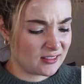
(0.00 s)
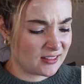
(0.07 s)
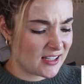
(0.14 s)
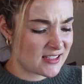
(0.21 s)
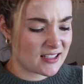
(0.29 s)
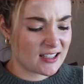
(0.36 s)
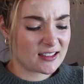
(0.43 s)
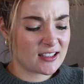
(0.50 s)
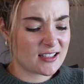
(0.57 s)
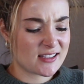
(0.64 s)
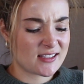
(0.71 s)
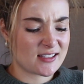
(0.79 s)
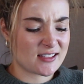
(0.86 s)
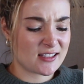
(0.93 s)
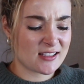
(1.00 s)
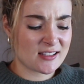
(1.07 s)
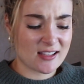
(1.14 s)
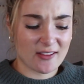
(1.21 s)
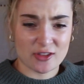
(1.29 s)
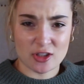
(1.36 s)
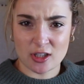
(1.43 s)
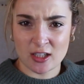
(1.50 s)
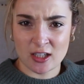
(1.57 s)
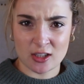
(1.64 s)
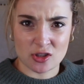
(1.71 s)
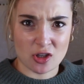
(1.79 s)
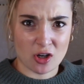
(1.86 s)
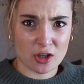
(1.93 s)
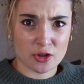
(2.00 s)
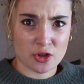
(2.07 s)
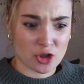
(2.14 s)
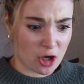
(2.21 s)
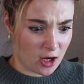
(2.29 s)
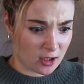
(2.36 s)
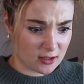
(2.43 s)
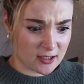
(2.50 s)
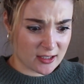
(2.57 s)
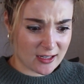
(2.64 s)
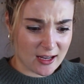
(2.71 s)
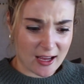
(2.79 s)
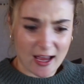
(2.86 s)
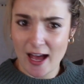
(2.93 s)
Less likely to sneeze after eating dark chocolate?